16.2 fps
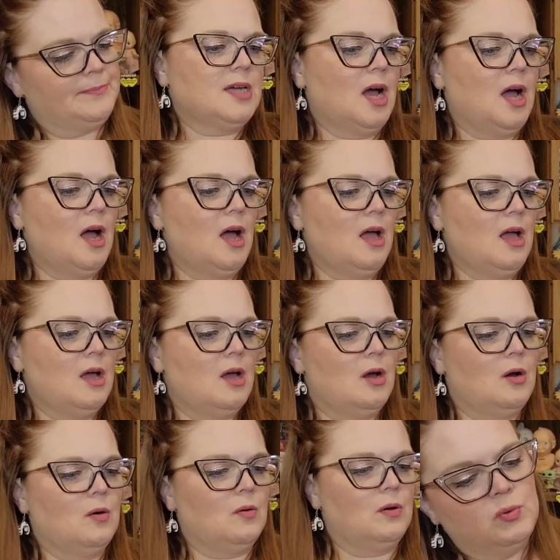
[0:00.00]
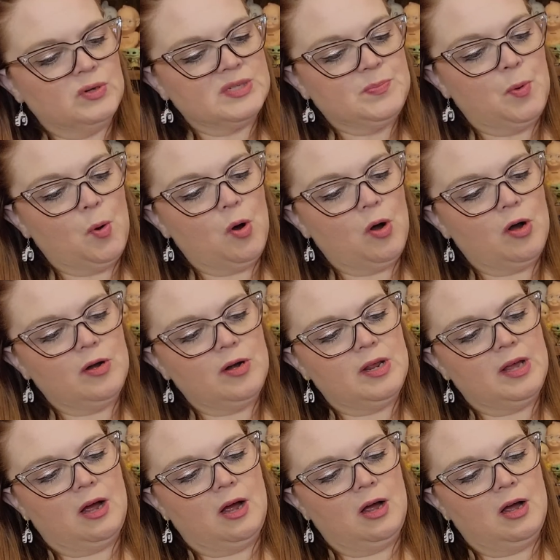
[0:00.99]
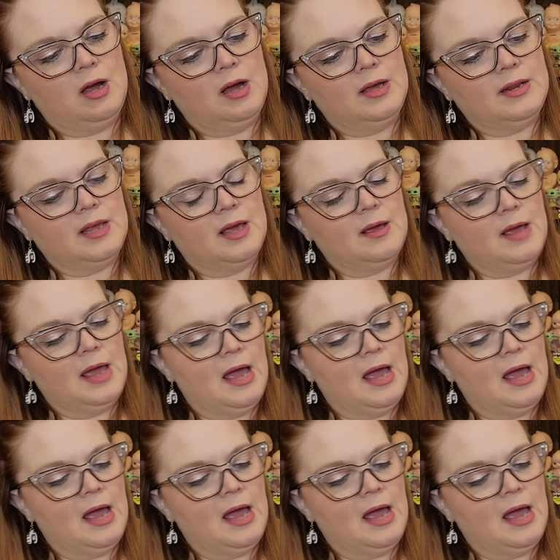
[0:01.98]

Tahoe was born on